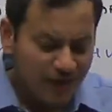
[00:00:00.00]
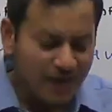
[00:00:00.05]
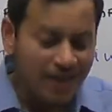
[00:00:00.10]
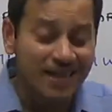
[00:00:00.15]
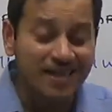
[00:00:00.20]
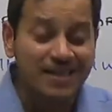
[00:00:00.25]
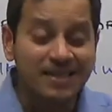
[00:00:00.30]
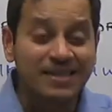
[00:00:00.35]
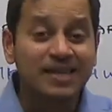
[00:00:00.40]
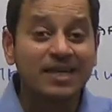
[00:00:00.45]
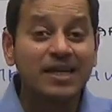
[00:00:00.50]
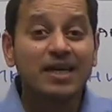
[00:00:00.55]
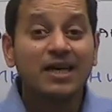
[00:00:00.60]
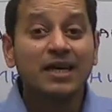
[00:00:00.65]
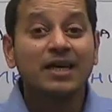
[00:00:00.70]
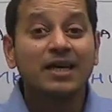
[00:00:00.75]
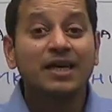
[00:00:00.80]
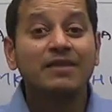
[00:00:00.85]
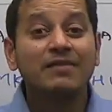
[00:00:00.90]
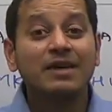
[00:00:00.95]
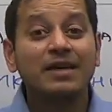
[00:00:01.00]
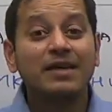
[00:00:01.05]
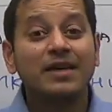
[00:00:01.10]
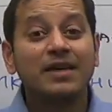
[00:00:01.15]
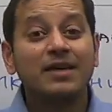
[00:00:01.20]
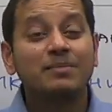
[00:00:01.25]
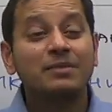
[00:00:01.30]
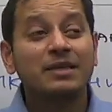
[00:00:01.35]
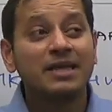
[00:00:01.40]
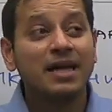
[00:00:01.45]
is river
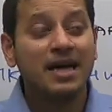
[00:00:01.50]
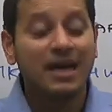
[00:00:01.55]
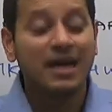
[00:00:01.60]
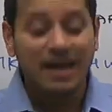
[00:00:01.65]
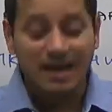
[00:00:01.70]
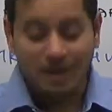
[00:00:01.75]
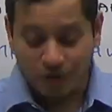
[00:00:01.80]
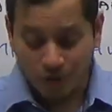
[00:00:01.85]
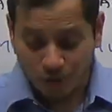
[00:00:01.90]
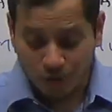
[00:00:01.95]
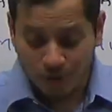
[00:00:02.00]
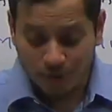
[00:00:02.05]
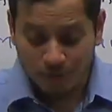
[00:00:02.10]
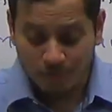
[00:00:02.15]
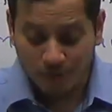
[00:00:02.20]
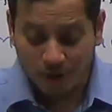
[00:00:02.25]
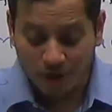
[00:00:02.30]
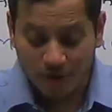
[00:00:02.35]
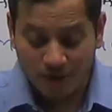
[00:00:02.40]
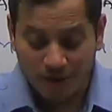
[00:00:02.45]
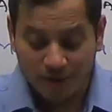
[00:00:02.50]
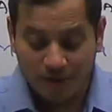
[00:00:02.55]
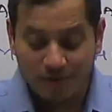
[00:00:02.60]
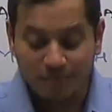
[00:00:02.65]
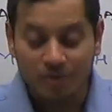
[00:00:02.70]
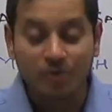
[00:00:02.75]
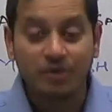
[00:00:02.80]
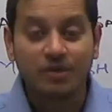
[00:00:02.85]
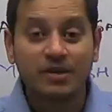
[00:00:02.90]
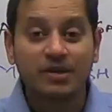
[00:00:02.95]
Narmada has two important
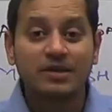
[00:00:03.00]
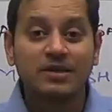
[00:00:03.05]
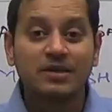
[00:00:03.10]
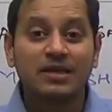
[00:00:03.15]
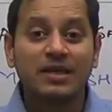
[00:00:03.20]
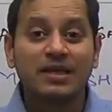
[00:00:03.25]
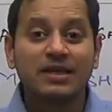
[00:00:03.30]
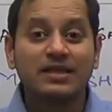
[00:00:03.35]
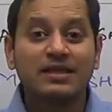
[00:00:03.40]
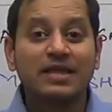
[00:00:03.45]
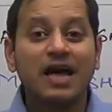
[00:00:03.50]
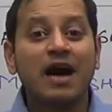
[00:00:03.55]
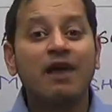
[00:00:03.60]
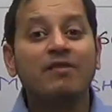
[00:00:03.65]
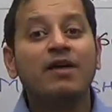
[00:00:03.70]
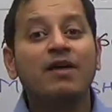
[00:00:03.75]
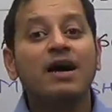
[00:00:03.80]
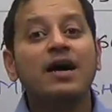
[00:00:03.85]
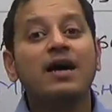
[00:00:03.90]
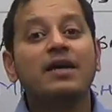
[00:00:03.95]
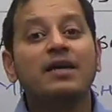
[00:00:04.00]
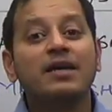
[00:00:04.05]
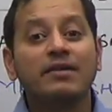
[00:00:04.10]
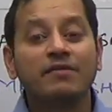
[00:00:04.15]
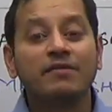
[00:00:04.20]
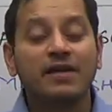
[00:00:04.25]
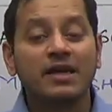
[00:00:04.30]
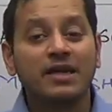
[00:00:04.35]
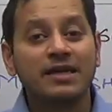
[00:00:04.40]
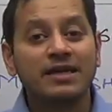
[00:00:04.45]
tributaries. Tawa
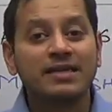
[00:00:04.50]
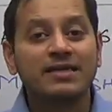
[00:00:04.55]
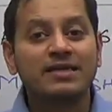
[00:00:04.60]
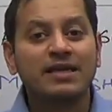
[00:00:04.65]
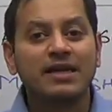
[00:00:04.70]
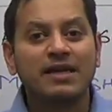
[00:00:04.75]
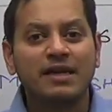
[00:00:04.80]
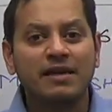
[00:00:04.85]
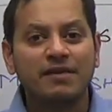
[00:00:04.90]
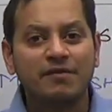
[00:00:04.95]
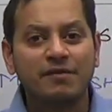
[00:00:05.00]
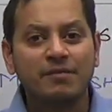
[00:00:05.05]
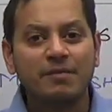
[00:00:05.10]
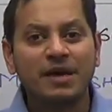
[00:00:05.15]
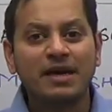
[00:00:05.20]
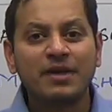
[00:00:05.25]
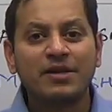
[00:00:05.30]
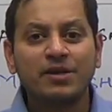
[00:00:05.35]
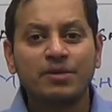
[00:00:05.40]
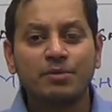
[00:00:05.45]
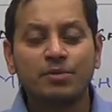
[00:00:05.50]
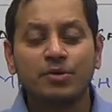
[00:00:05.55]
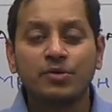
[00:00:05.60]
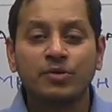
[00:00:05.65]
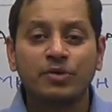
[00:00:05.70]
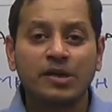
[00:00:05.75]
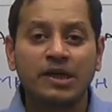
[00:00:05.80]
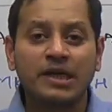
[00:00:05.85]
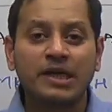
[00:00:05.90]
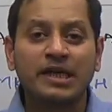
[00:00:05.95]
river is a left bank
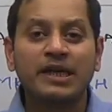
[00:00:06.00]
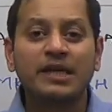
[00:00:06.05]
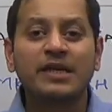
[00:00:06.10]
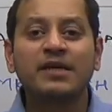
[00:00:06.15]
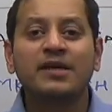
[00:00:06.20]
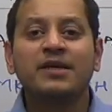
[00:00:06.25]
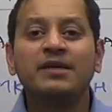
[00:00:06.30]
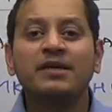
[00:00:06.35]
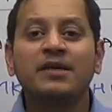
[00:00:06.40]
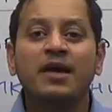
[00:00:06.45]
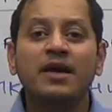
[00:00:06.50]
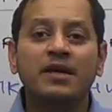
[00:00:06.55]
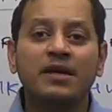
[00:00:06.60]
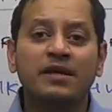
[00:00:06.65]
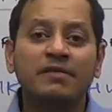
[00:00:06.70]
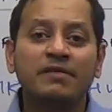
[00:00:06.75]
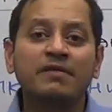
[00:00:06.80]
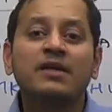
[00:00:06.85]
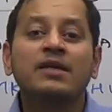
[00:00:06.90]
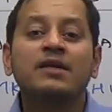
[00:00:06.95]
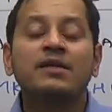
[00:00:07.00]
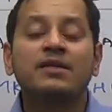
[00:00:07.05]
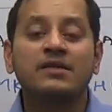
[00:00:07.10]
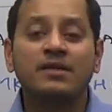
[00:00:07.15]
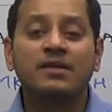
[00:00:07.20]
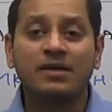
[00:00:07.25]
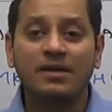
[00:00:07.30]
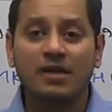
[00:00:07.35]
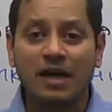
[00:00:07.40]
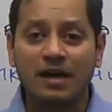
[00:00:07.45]
tributary, Hiran river is
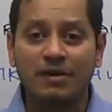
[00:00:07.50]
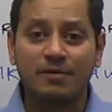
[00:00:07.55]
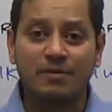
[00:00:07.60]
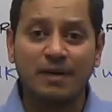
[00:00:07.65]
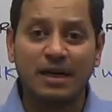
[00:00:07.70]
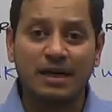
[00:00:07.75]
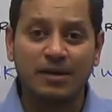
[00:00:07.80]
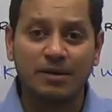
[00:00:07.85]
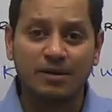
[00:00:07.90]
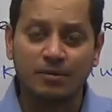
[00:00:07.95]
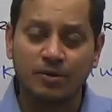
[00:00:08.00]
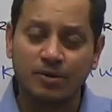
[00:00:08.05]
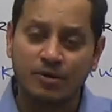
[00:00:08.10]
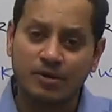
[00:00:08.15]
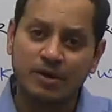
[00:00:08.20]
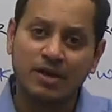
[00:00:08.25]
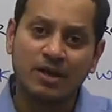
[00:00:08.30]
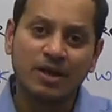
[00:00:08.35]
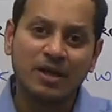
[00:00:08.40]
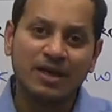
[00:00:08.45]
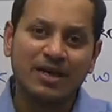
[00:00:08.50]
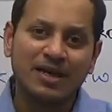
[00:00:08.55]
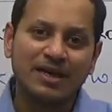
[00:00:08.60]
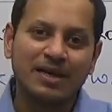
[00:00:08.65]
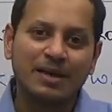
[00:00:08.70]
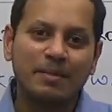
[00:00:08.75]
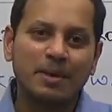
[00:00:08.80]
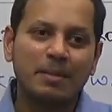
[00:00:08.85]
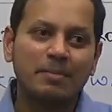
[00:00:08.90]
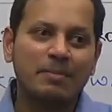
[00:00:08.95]
a right bank tributary.
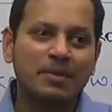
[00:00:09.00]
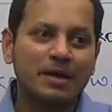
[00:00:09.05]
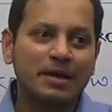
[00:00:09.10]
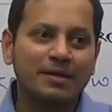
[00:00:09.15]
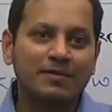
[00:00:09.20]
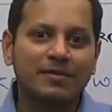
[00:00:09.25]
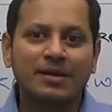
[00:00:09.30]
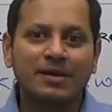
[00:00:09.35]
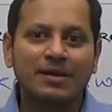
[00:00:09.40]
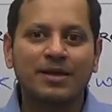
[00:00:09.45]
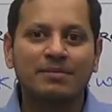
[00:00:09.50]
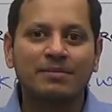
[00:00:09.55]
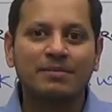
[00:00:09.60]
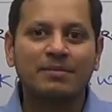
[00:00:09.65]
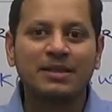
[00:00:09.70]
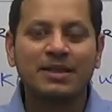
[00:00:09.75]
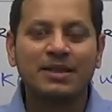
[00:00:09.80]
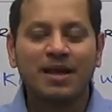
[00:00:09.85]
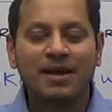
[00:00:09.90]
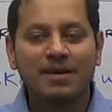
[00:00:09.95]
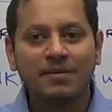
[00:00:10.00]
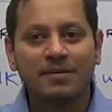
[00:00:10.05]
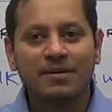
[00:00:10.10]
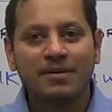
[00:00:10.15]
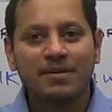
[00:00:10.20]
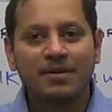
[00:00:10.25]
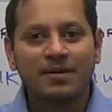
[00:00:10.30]
Remember river Narmada,